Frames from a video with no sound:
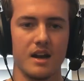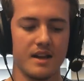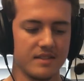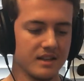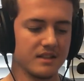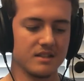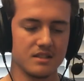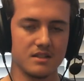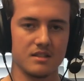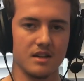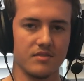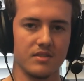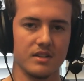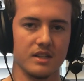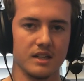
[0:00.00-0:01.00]
think this is
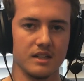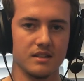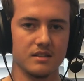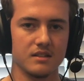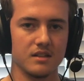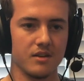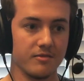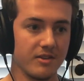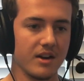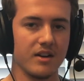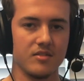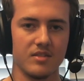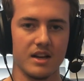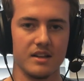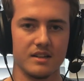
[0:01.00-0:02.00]
definitely a very
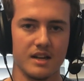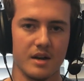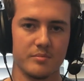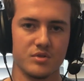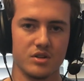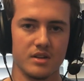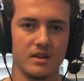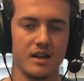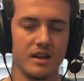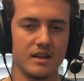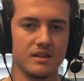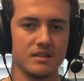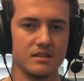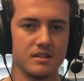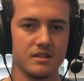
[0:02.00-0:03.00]
valid option,
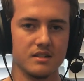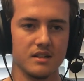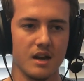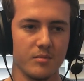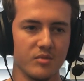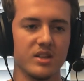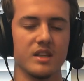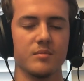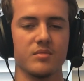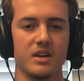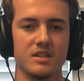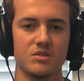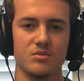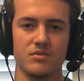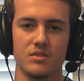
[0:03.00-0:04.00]
and I'm really
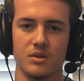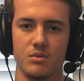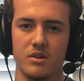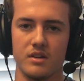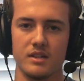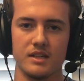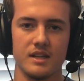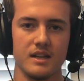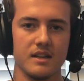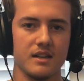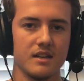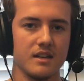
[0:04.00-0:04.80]
impressed with the quality,